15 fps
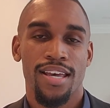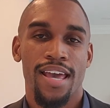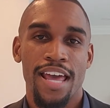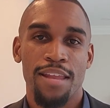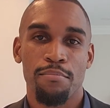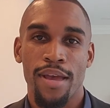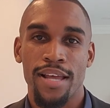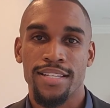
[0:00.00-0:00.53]

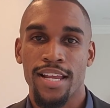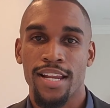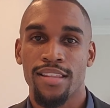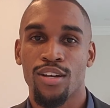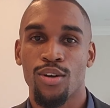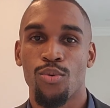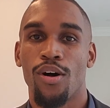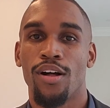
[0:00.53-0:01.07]
and maintaining the
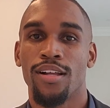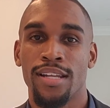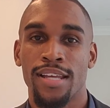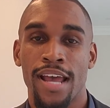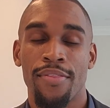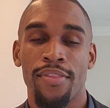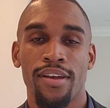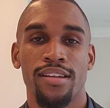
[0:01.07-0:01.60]
quality
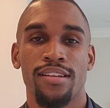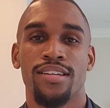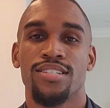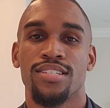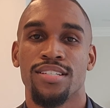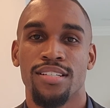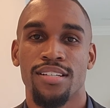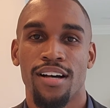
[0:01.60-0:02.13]
and the
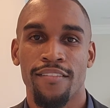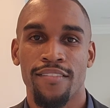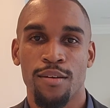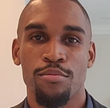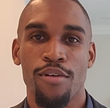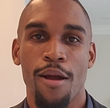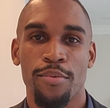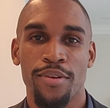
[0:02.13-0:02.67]
condition of the
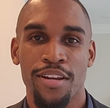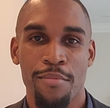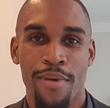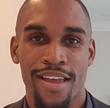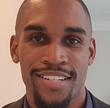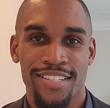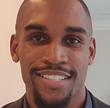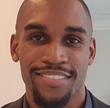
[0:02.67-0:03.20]
property you're
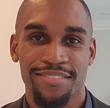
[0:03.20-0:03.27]
managing.